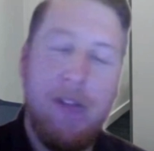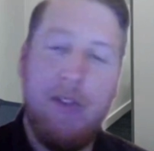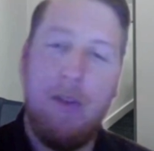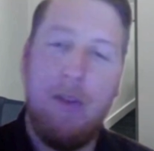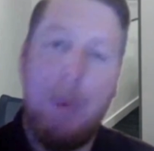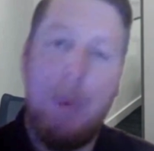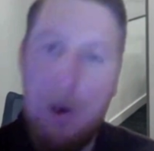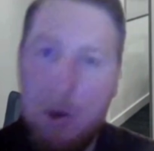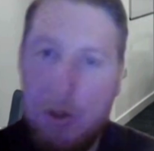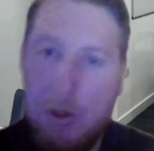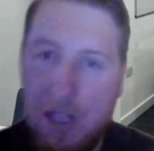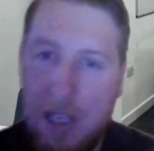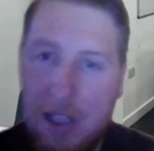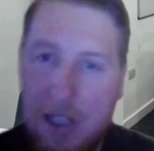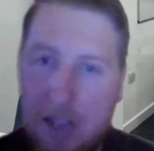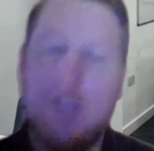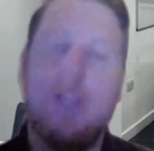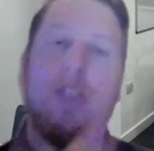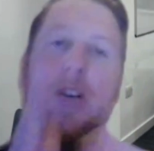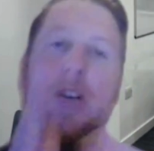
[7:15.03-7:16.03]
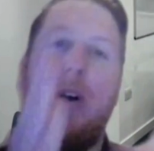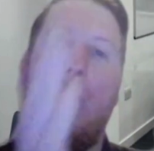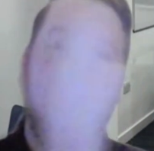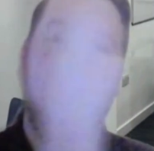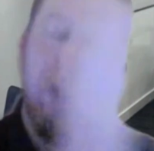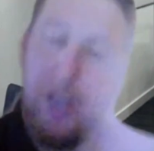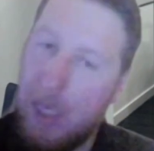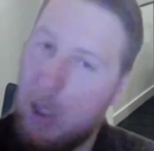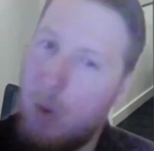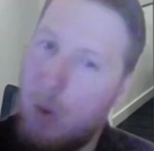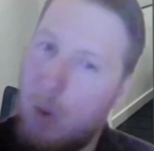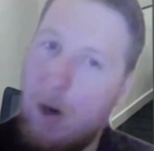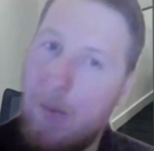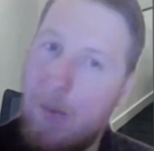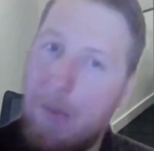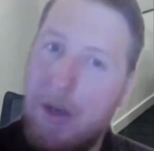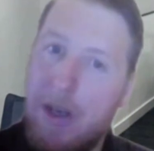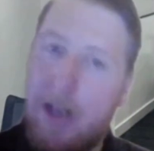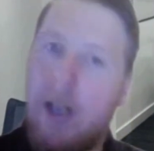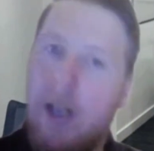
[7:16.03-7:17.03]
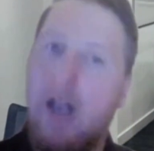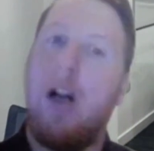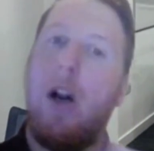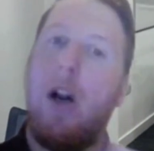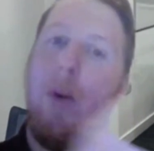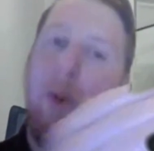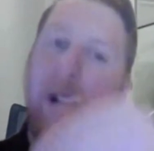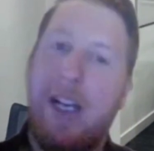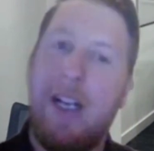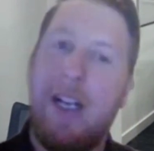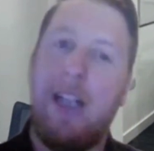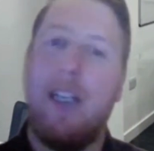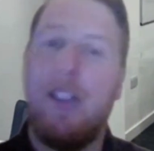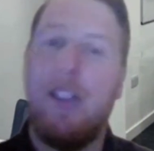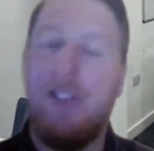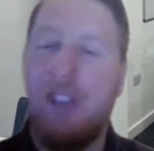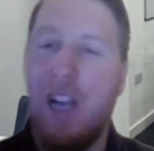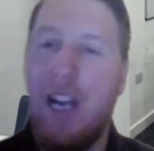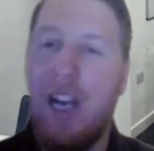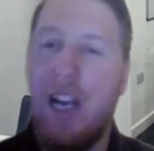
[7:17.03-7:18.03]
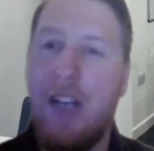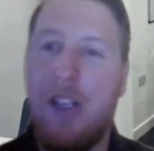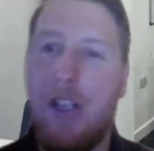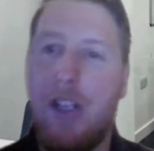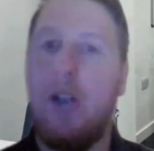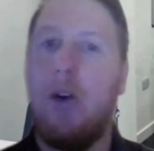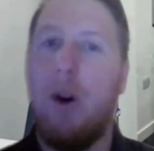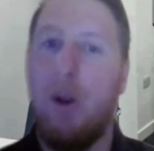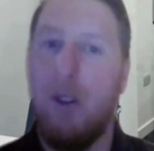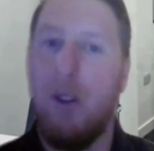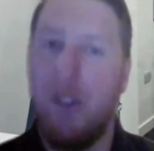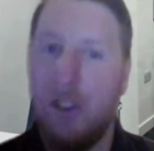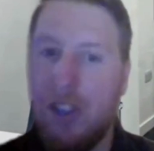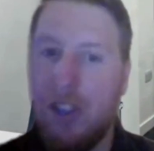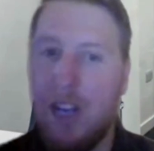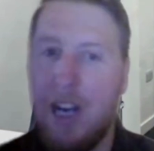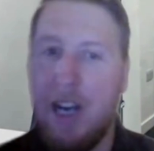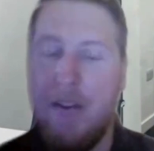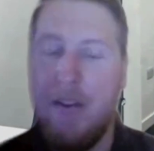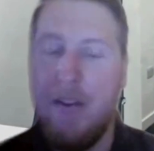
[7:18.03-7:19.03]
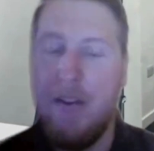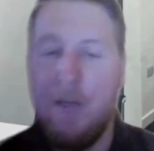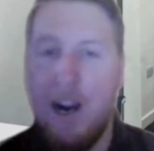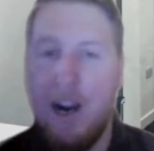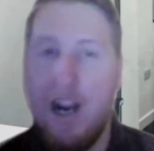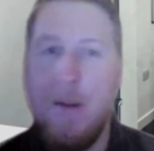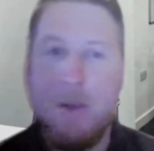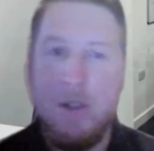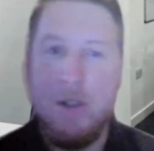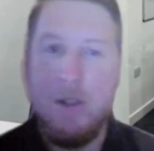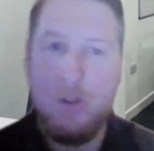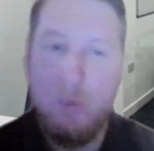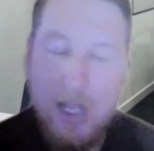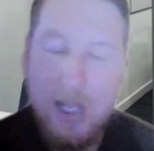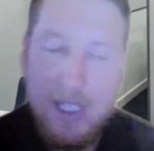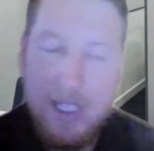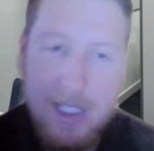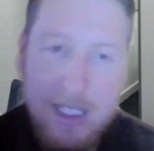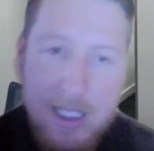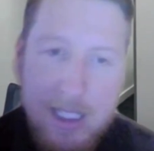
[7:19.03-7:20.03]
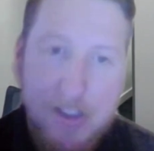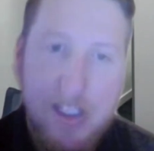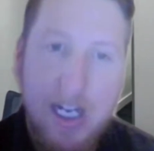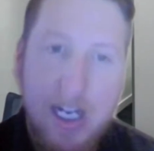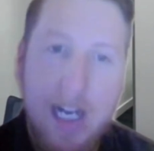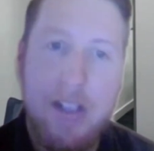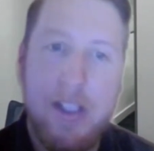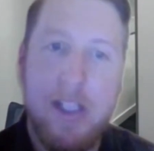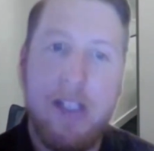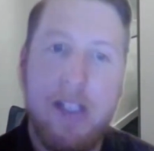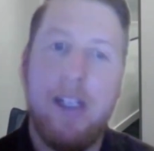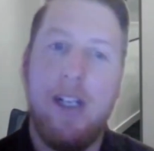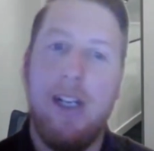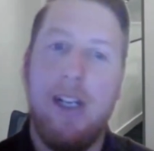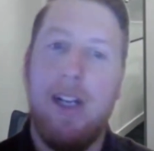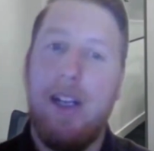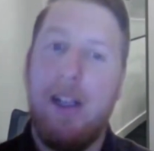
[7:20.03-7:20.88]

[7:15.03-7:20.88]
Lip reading: If the processes or the equipment are regularly changing or the site environment's regularly changing,